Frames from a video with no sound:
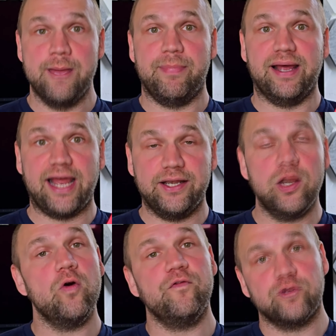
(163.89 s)
but I
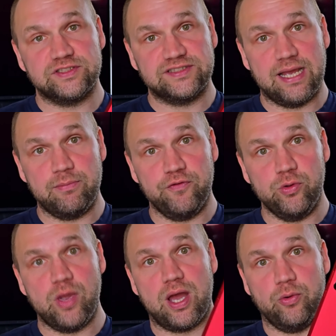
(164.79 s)
know for some of
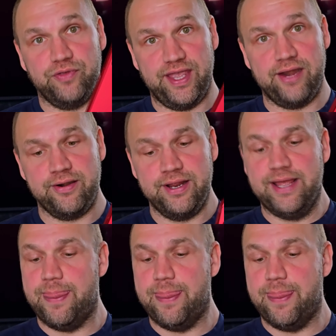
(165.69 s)
you out there,